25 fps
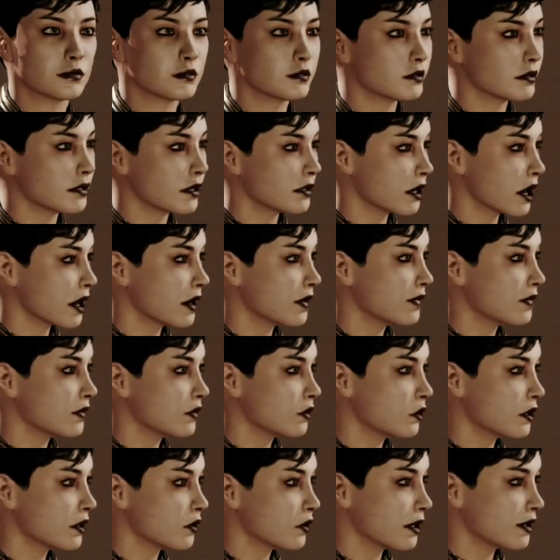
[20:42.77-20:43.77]
Do you have
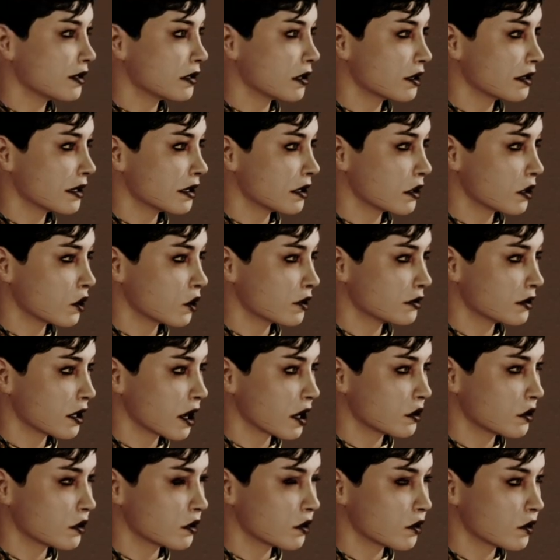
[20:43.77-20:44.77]
everything you need to stay
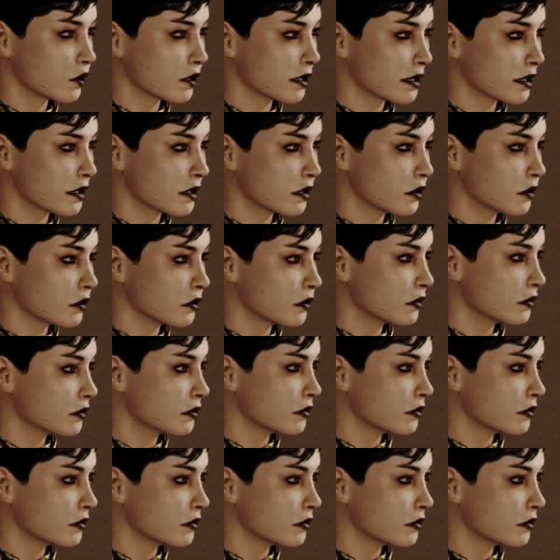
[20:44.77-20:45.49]
healthy?